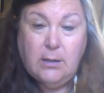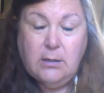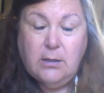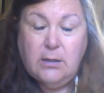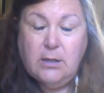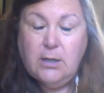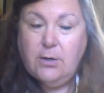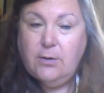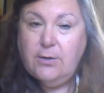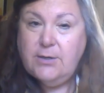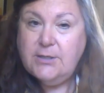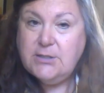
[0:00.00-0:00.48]

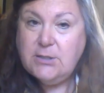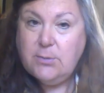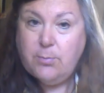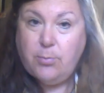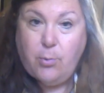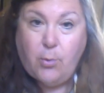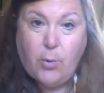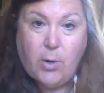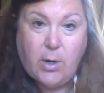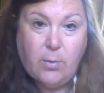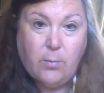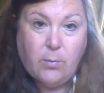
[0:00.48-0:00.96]
There is a
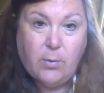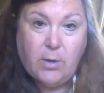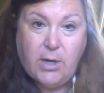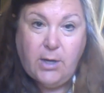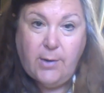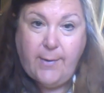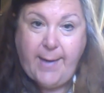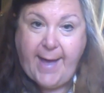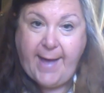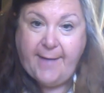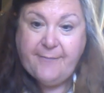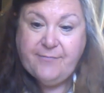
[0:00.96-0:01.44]
point where
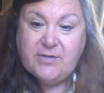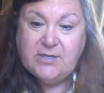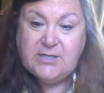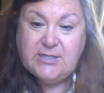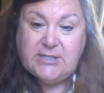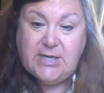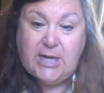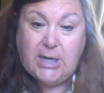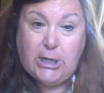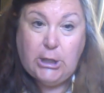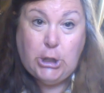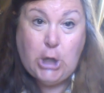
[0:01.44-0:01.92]
you have to
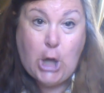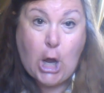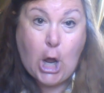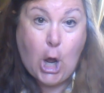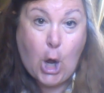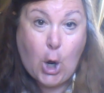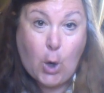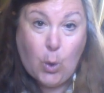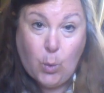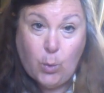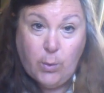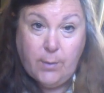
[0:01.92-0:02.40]
say
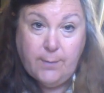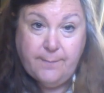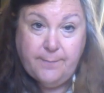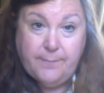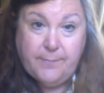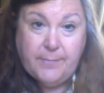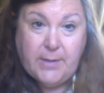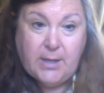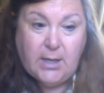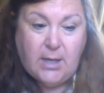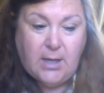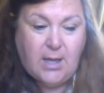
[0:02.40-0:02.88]
no.
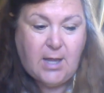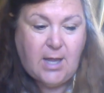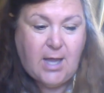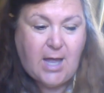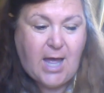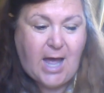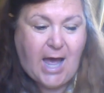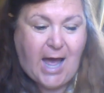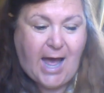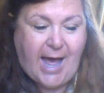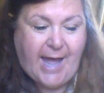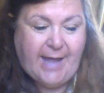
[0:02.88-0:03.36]

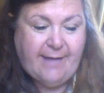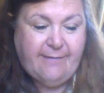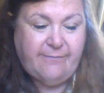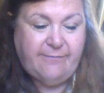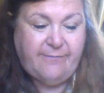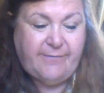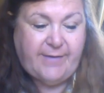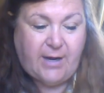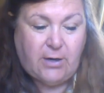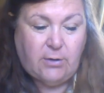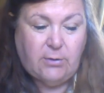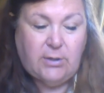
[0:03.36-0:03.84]
I
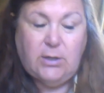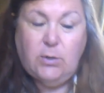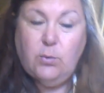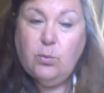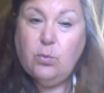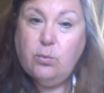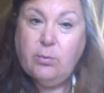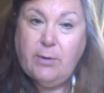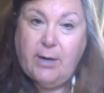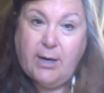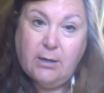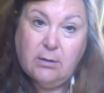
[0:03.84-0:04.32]
very
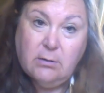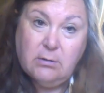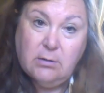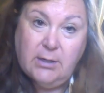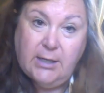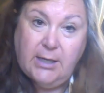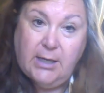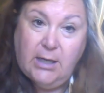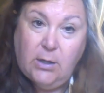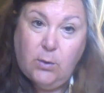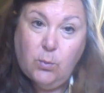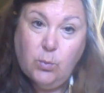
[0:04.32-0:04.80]

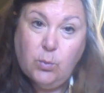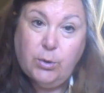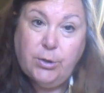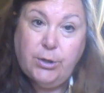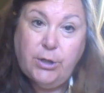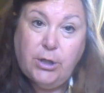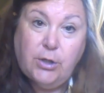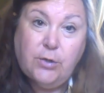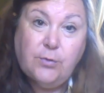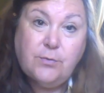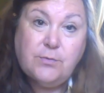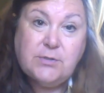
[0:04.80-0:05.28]
rarely will
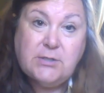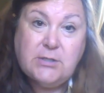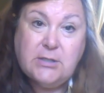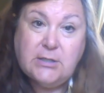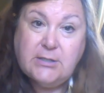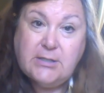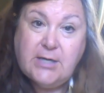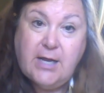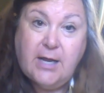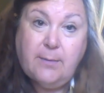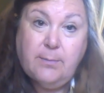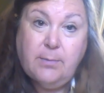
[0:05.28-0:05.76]
use the
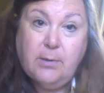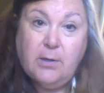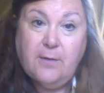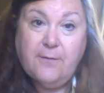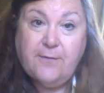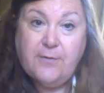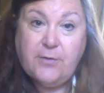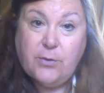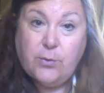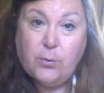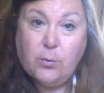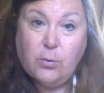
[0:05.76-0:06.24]
Table of
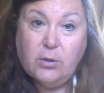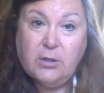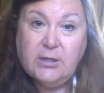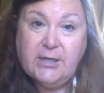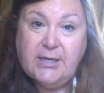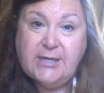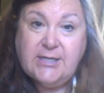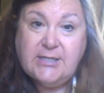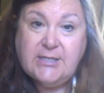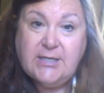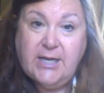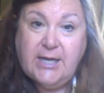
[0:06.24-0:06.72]

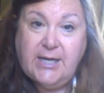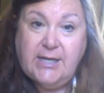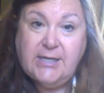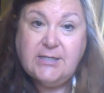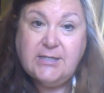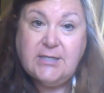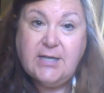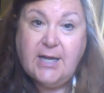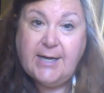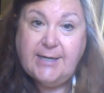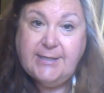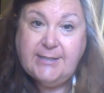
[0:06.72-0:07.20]
Authorities
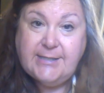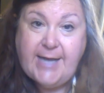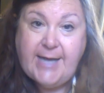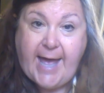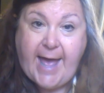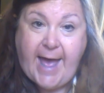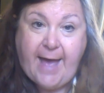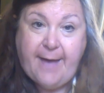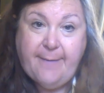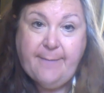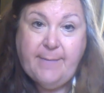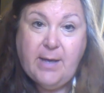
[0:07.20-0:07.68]
KeySite
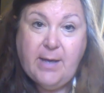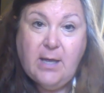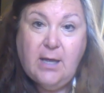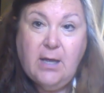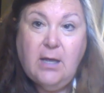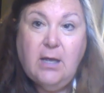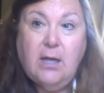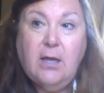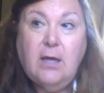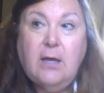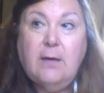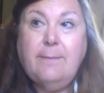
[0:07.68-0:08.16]
tab,
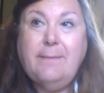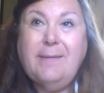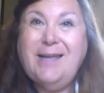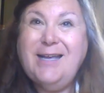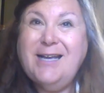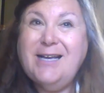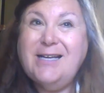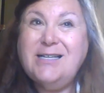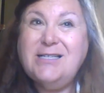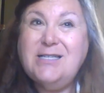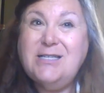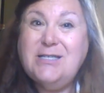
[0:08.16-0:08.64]

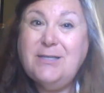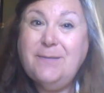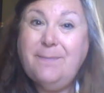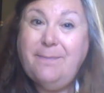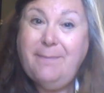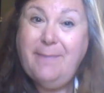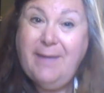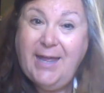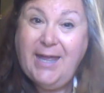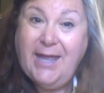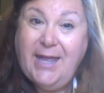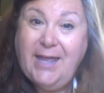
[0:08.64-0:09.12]
because to
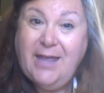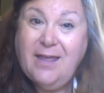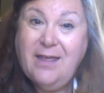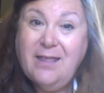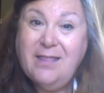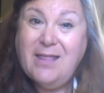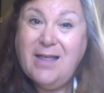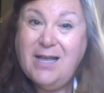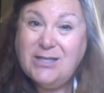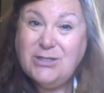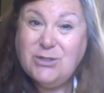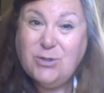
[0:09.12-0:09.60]
me,
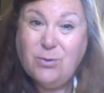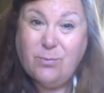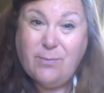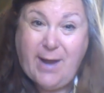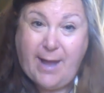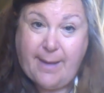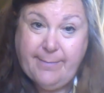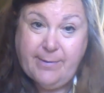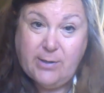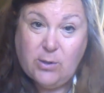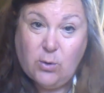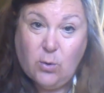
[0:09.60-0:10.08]
that's a
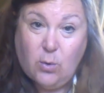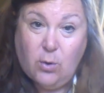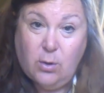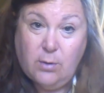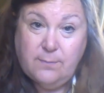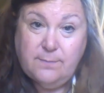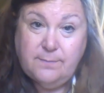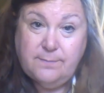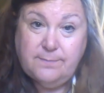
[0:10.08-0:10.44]
rabbit hole.